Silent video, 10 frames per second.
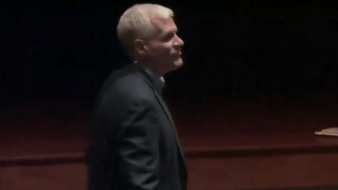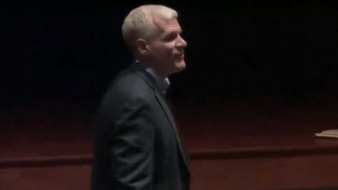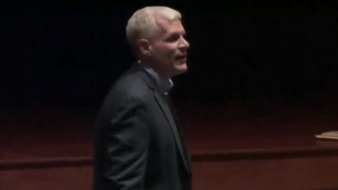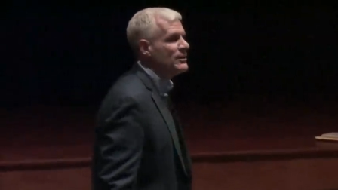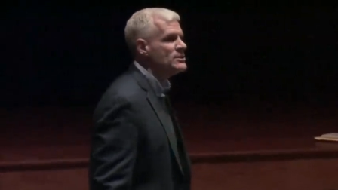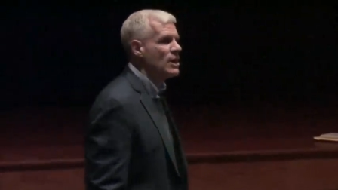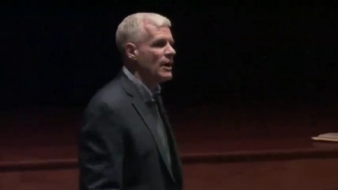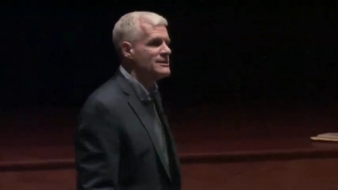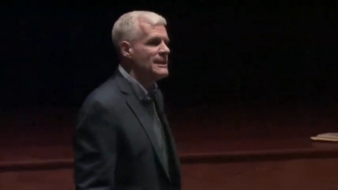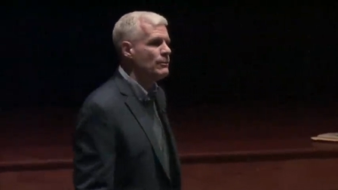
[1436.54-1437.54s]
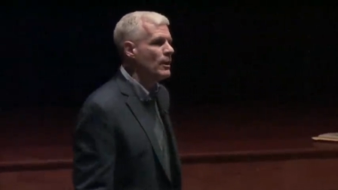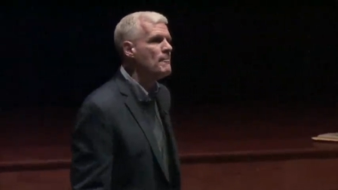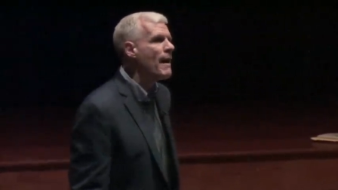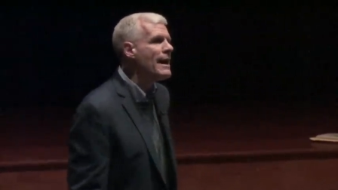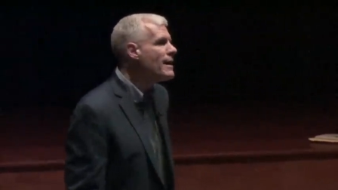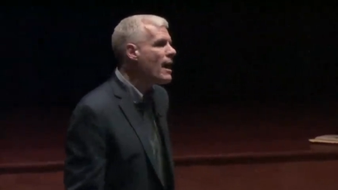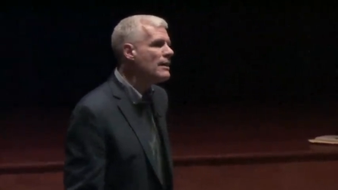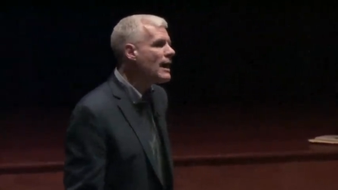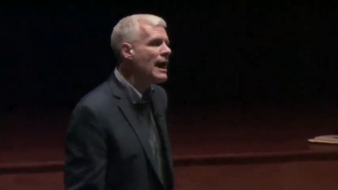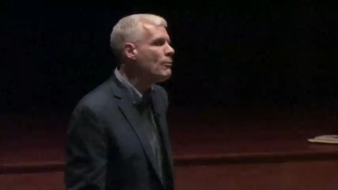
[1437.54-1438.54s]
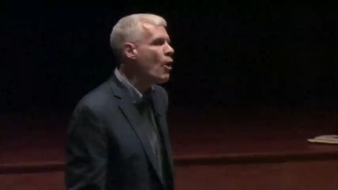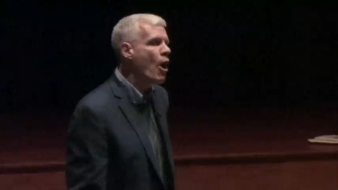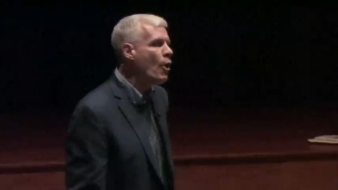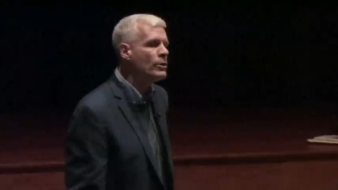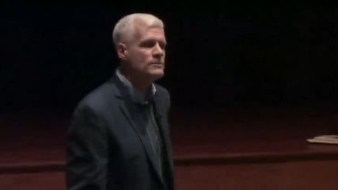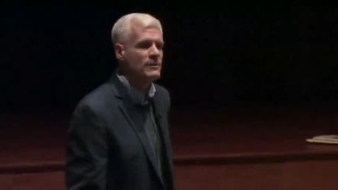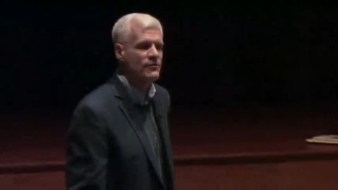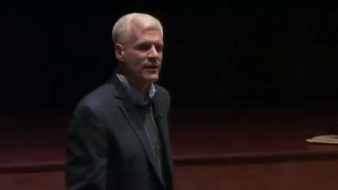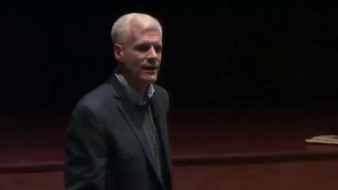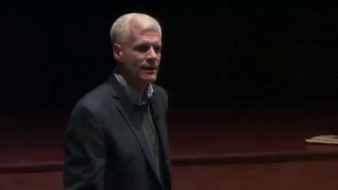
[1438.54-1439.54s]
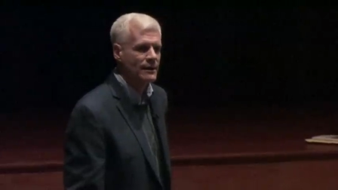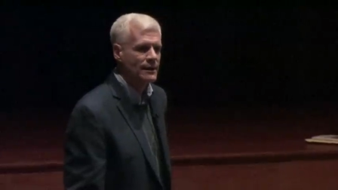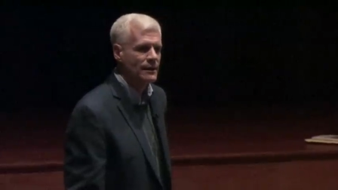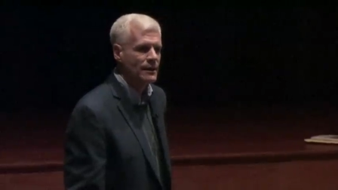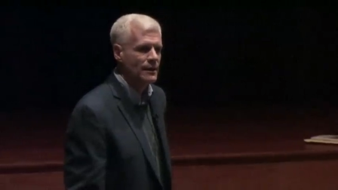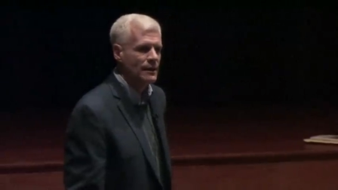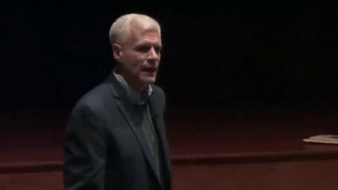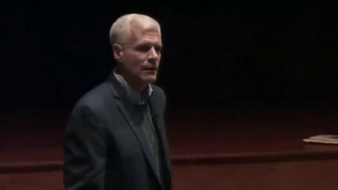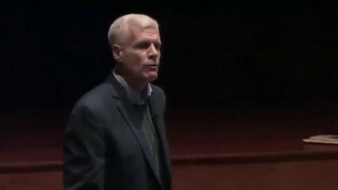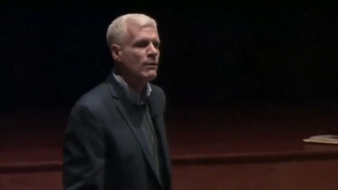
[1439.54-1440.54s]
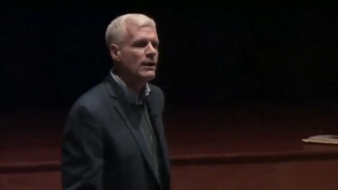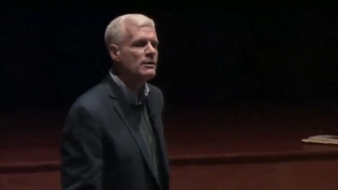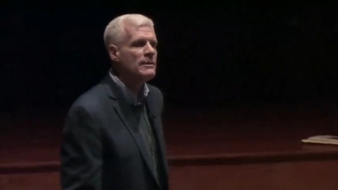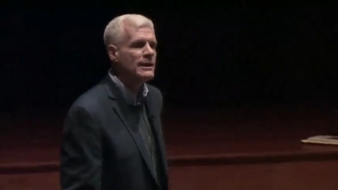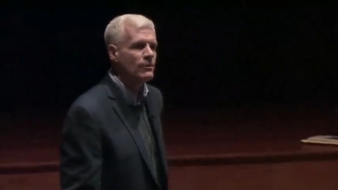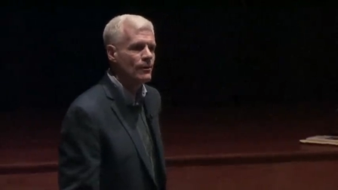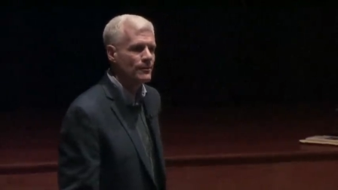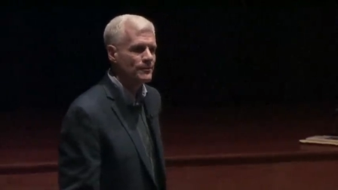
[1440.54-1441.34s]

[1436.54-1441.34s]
fair isn't always equal, and by golly, I will always be fair. I will rarely be equal.